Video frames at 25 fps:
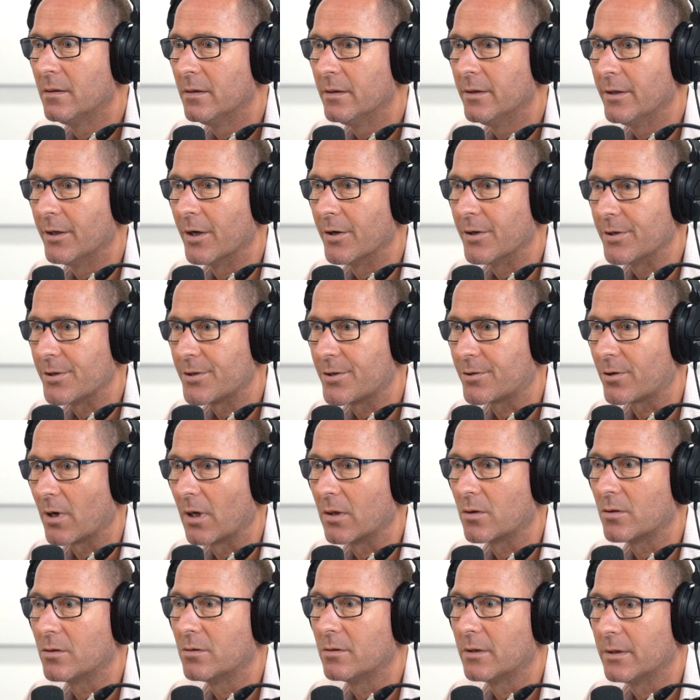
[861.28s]
You know, you
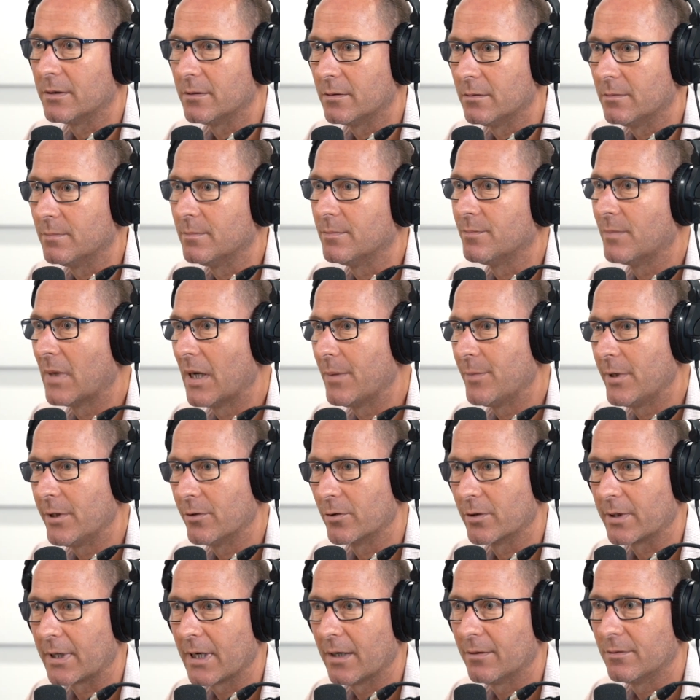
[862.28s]
struggled and maybe you
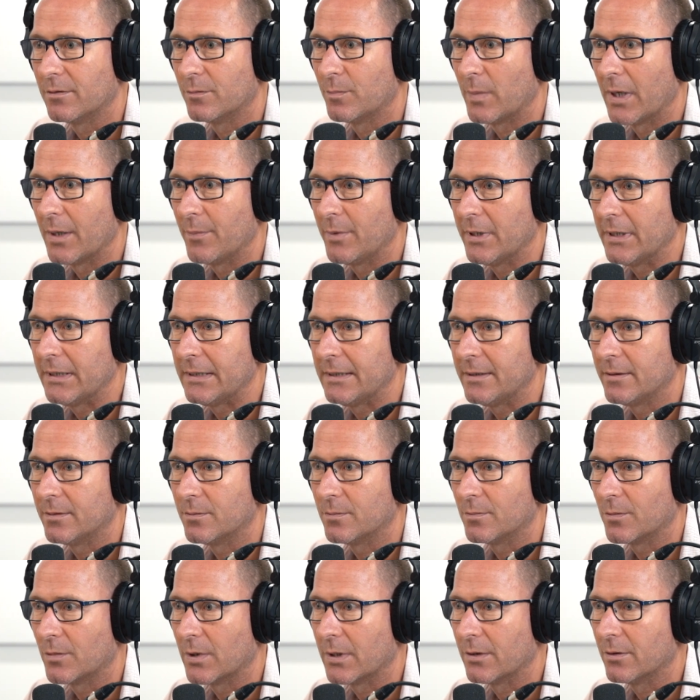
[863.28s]
recovered, maybe you
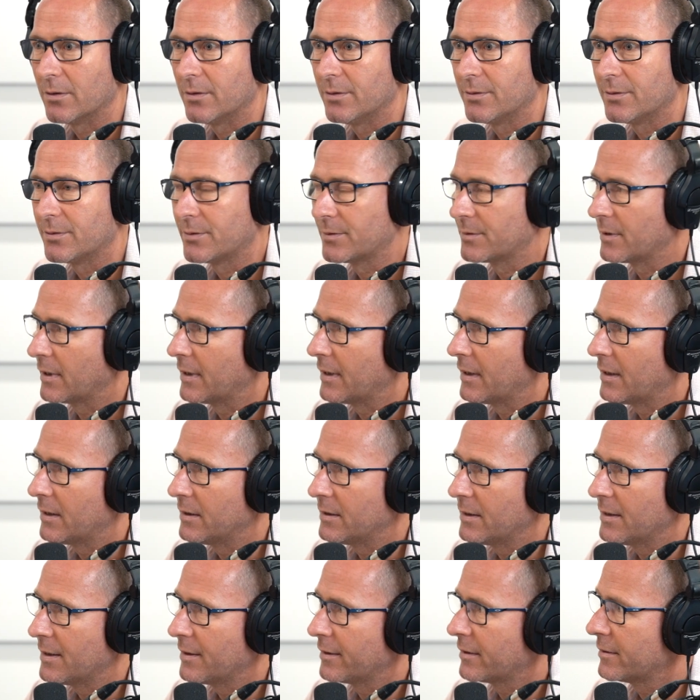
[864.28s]
didn't. Mm. Whereas, mm. uh,
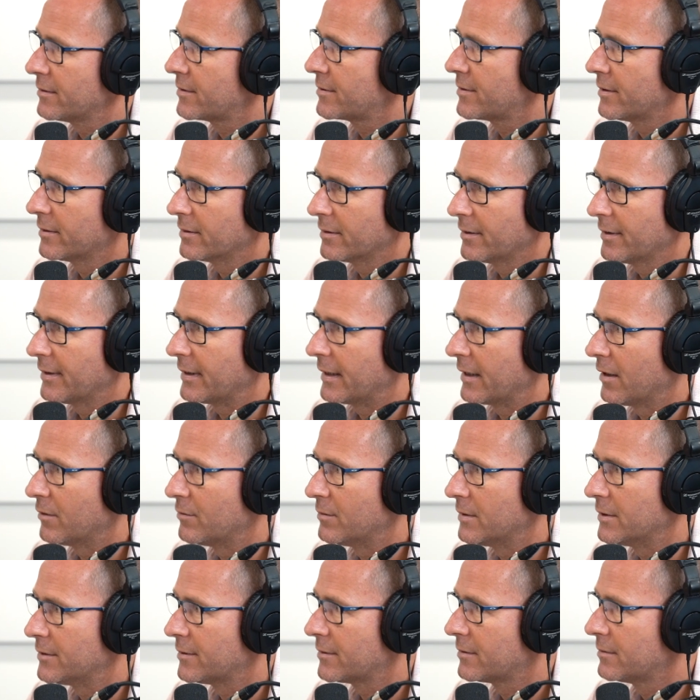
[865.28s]
yeah, certainly the
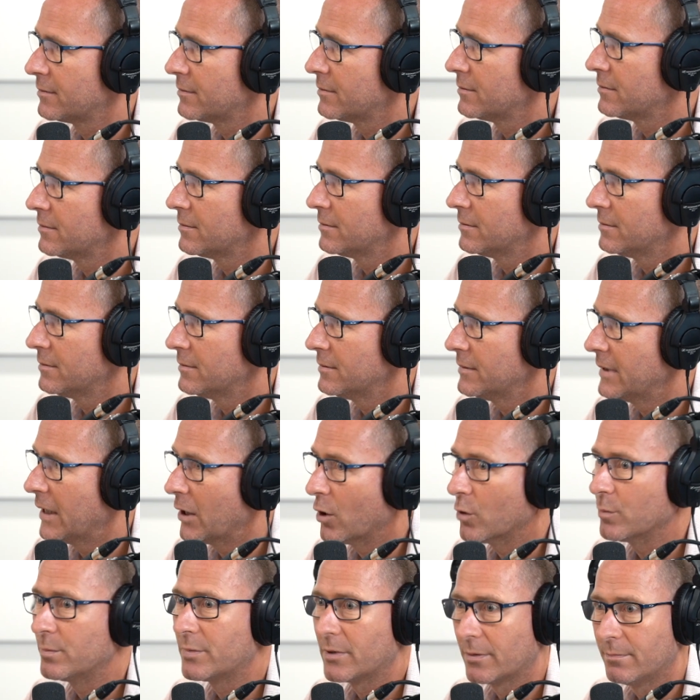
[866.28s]
government's
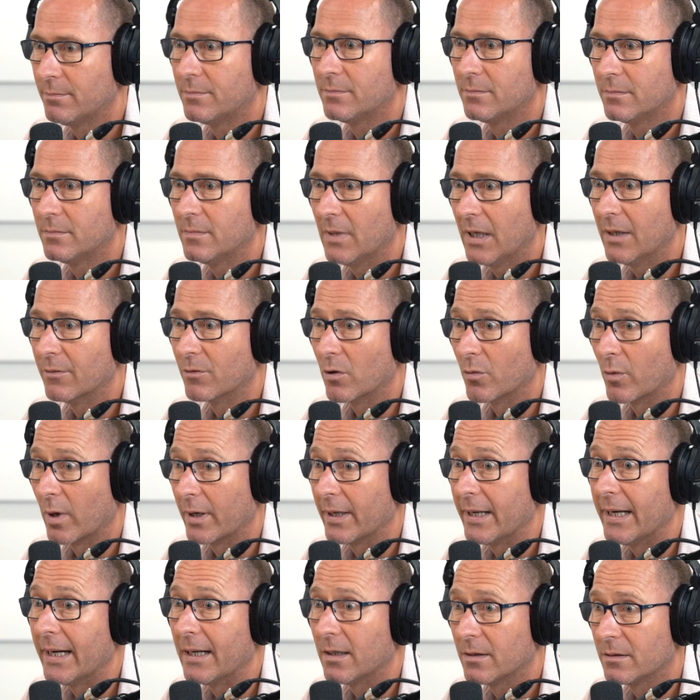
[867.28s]
helped everyone
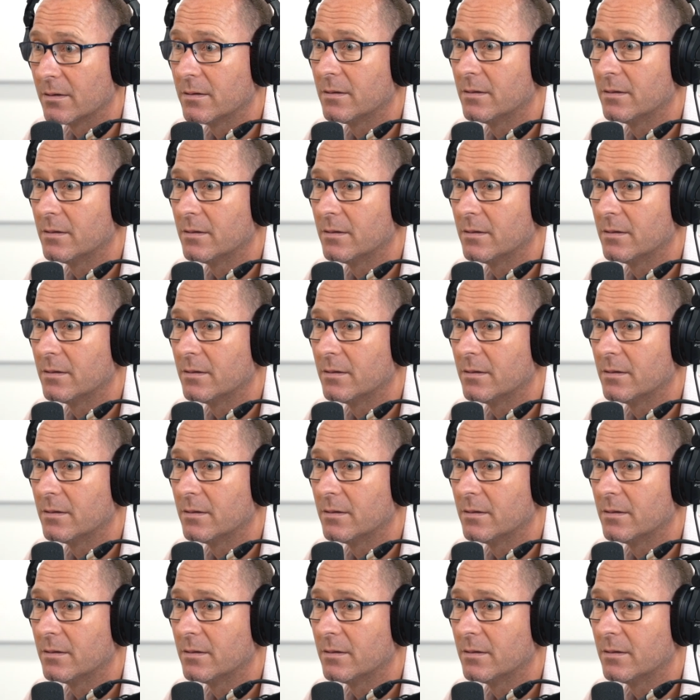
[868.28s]
out.